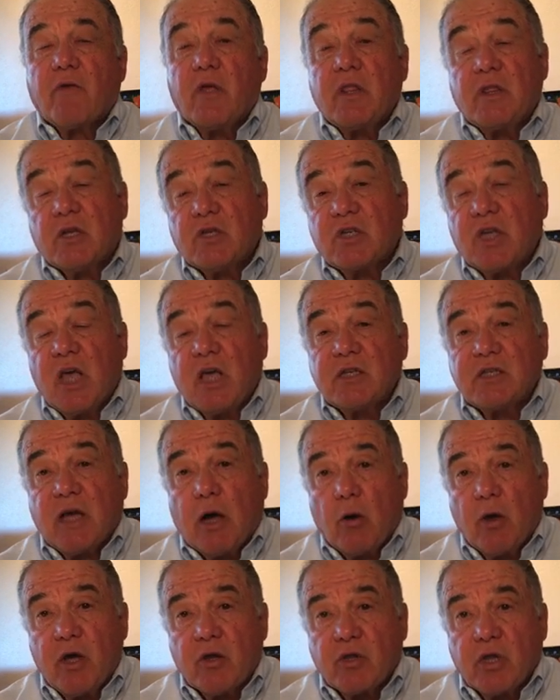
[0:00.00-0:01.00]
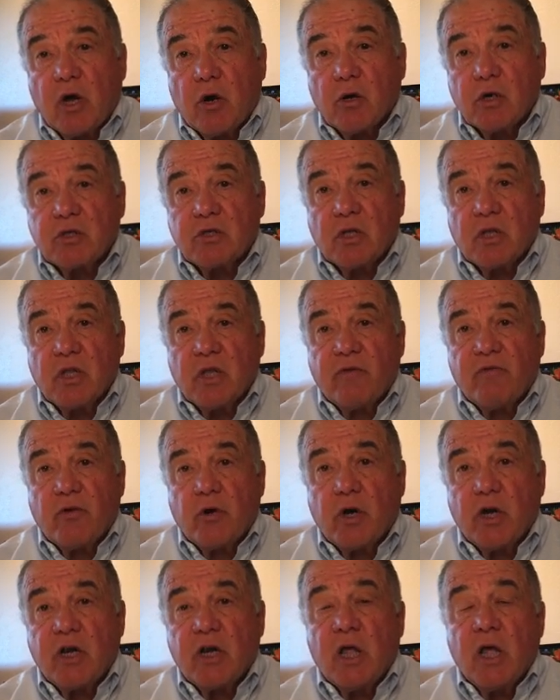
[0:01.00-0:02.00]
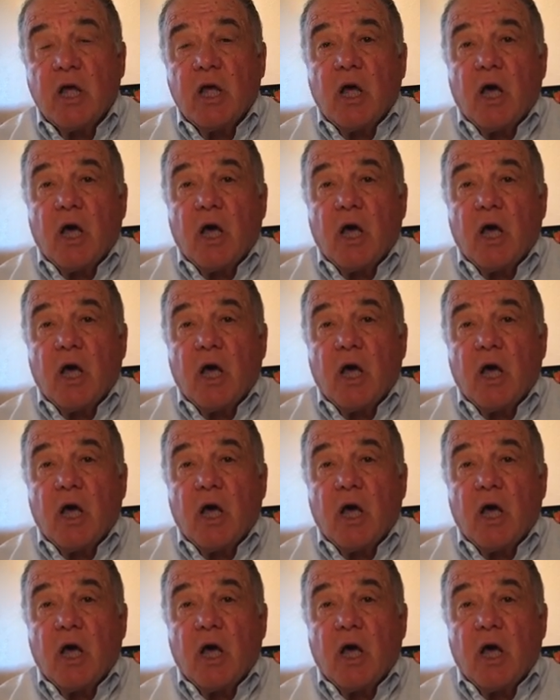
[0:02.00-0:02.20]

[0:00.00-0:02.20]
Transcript: in this case, how healthcare is delivered,